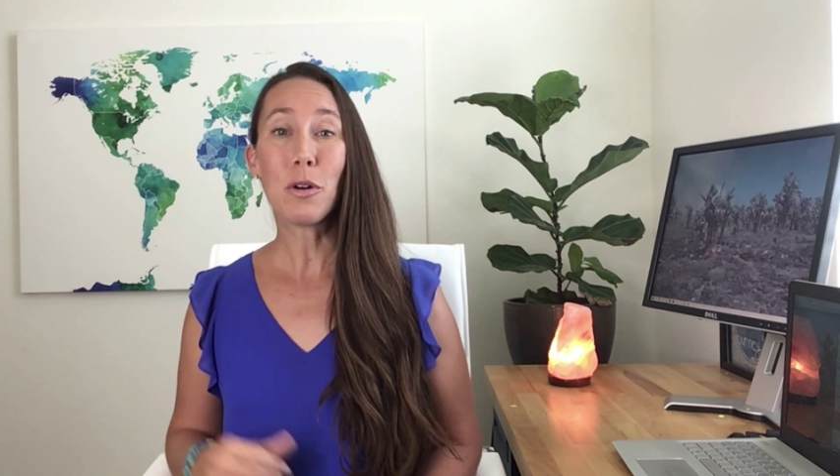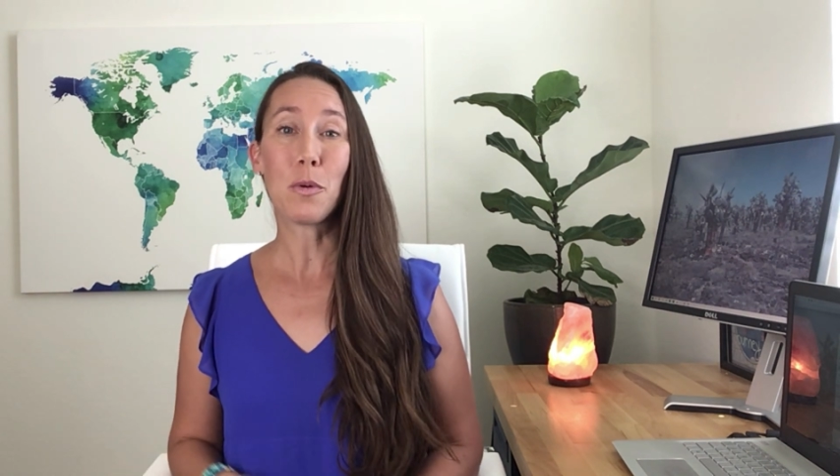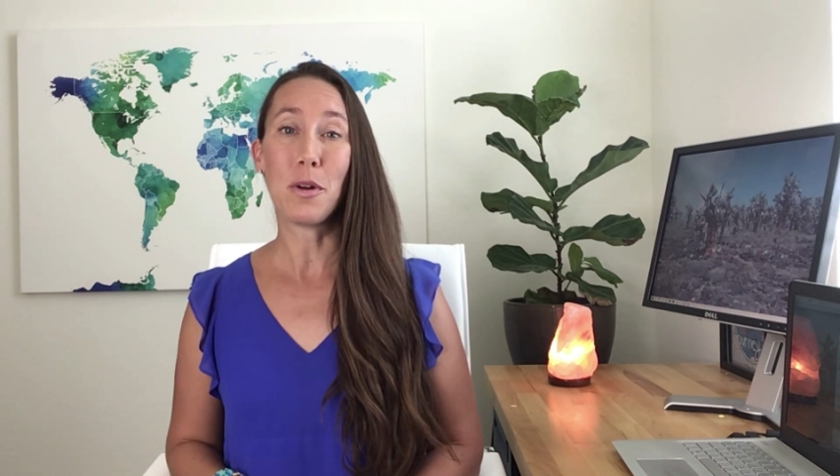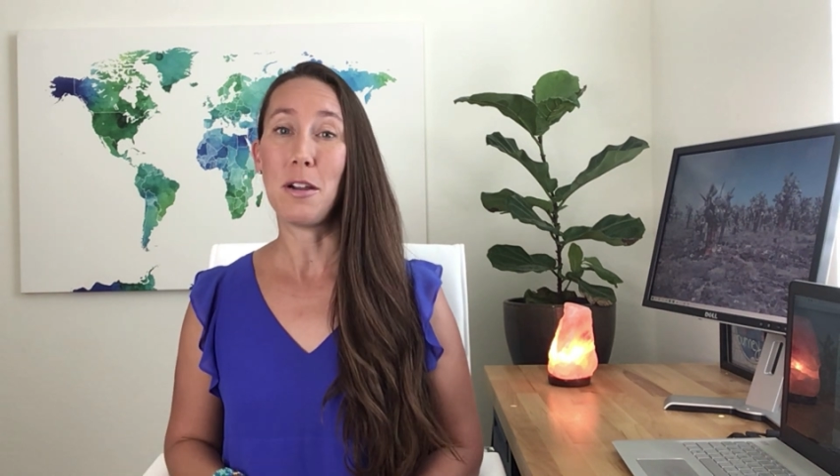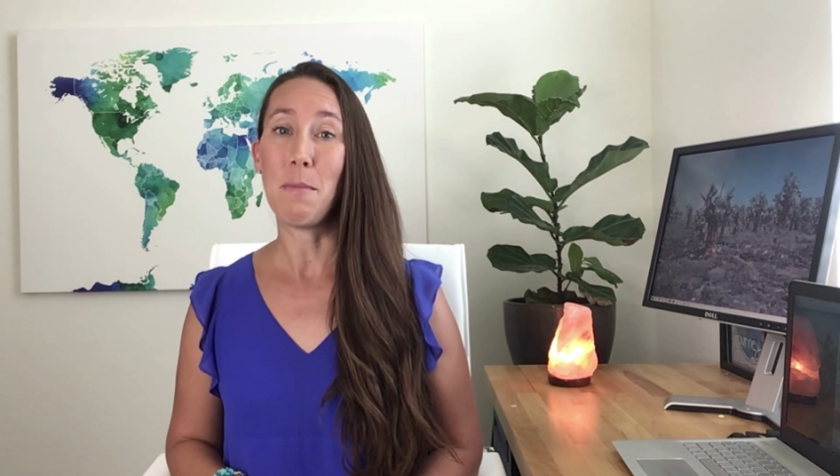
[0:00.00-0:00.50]

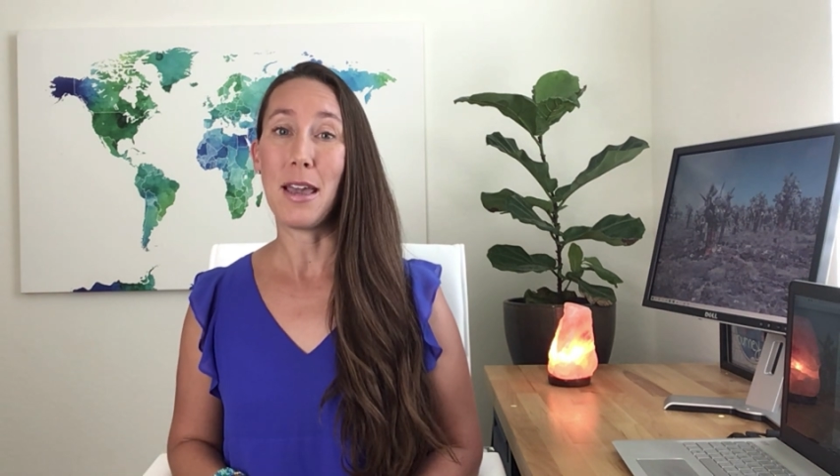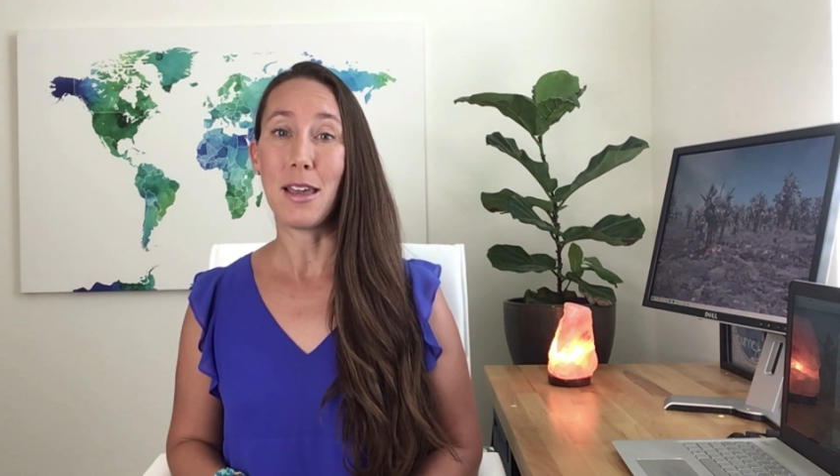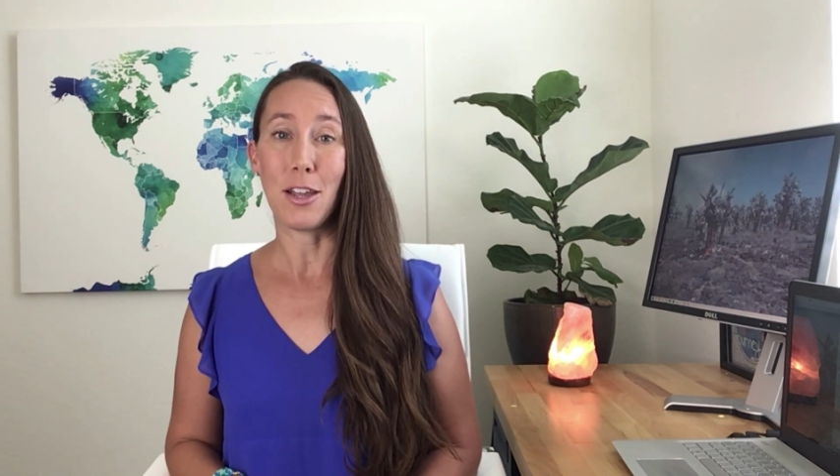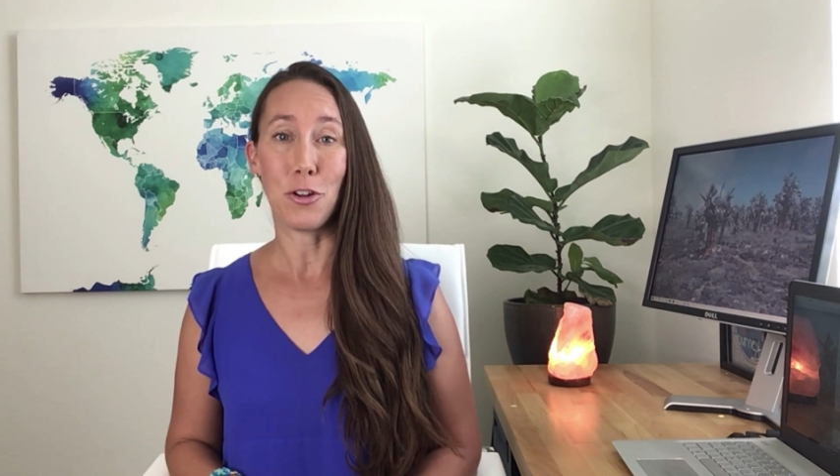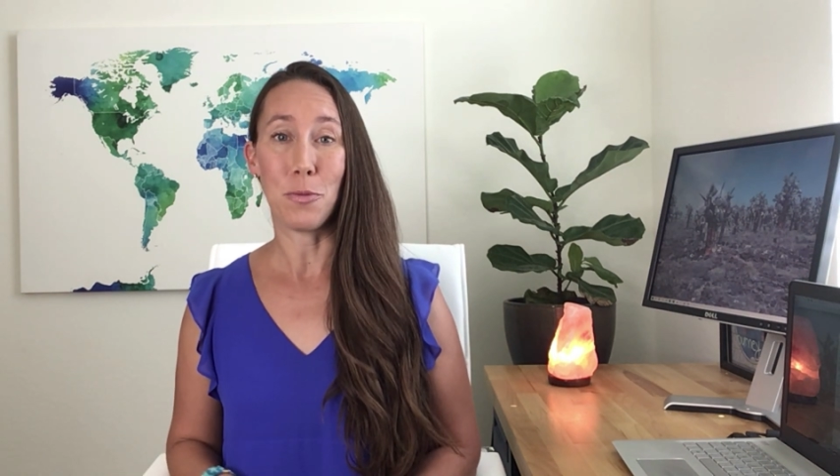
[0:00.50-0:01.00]
going to make
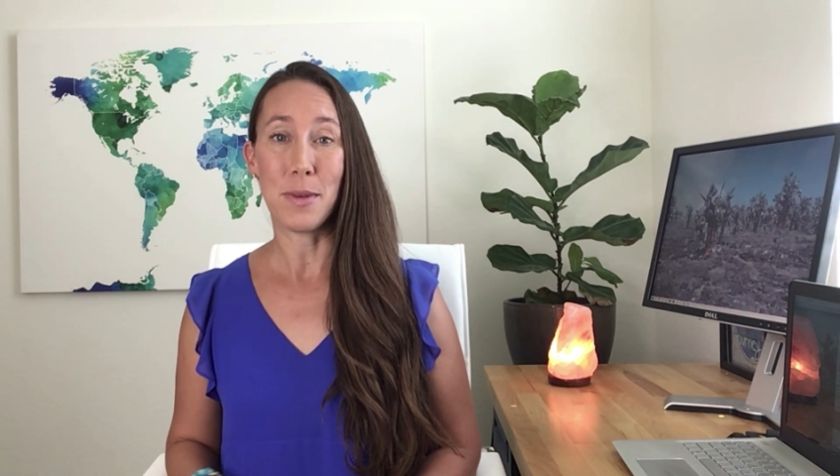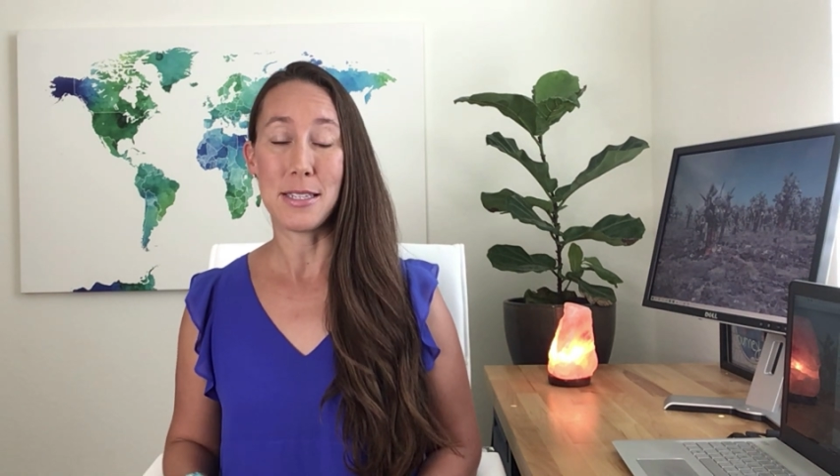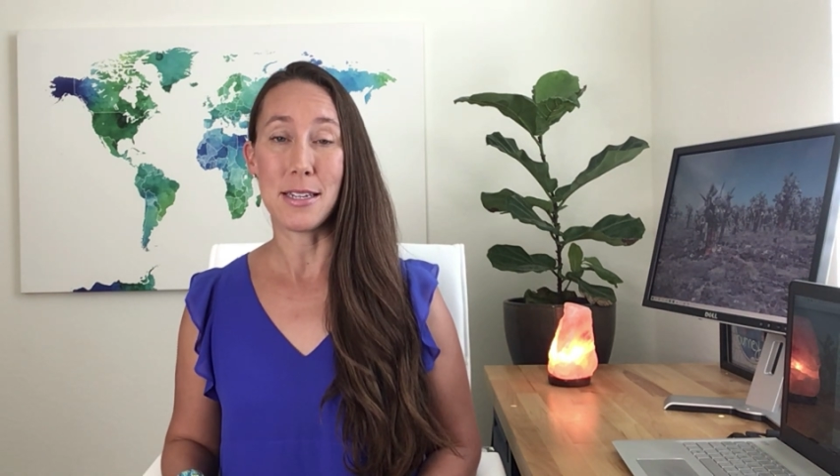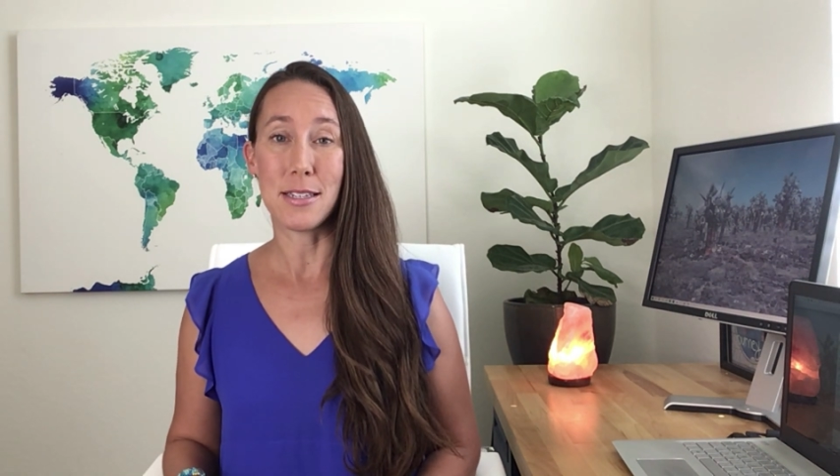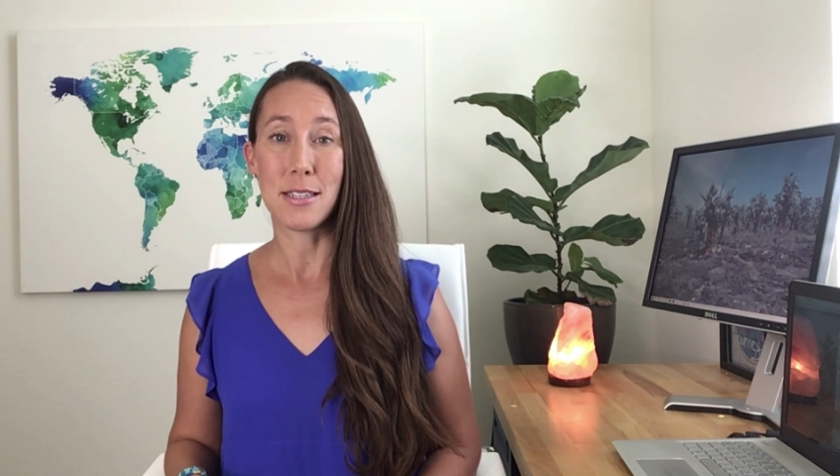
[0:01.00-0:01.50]
in your
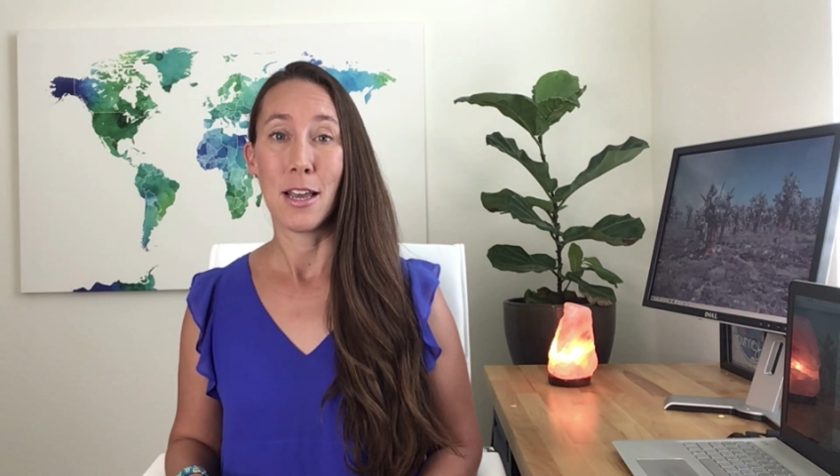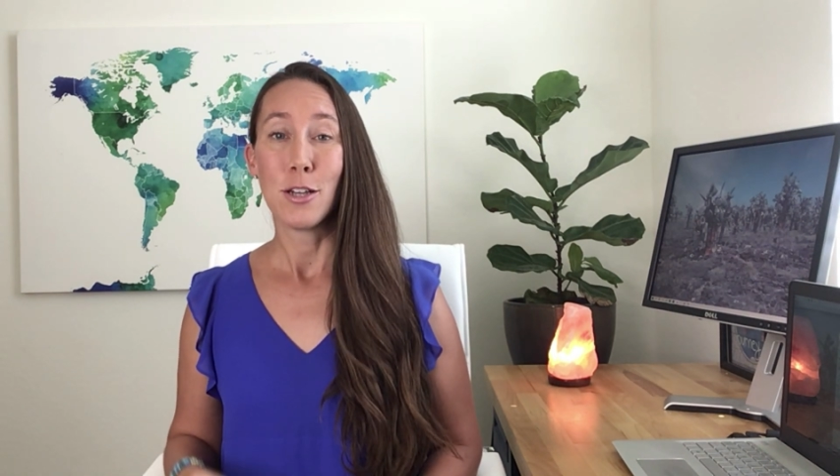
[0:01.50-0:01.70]
business.